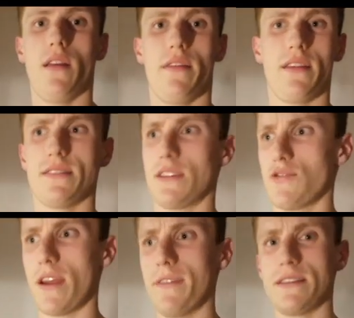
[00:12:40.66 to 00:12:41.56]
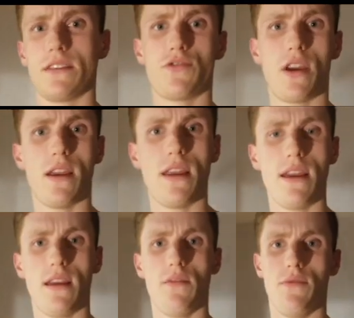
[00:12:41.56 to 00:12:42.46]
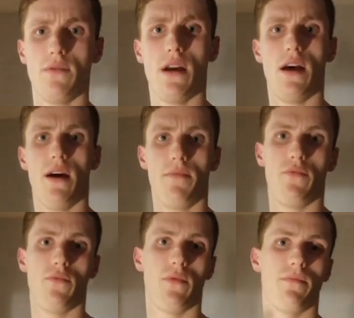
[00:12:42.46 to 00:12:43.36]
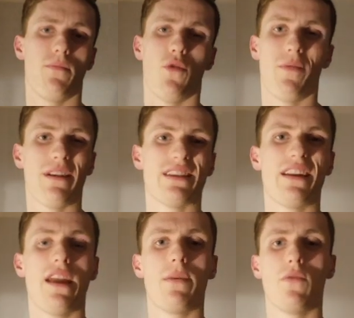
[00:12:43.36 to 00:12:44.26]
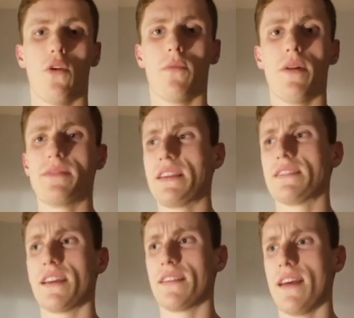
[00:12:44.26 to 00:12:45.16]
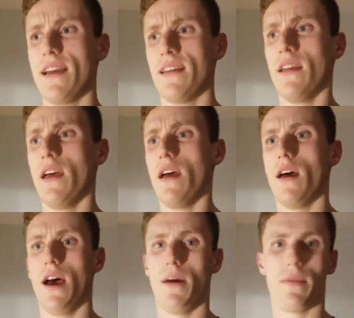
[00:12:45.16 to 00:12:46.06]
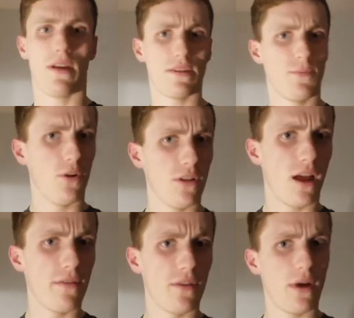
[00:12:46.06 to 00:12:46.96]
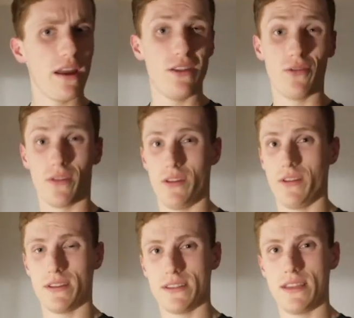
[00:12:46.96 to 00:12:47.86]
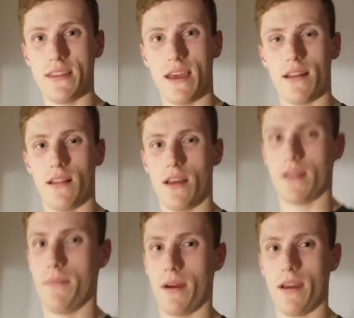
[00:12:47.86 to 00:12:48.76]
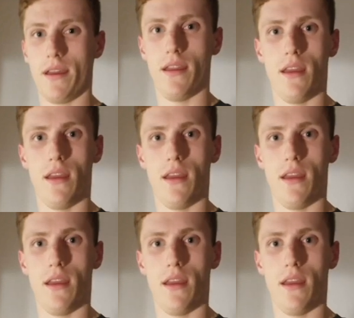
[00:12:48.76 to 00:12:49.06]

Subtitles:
things like triphasic training, more about dynamic warm-ups, things like that. I got to pull a lot of it away, and you get to see that a lot in my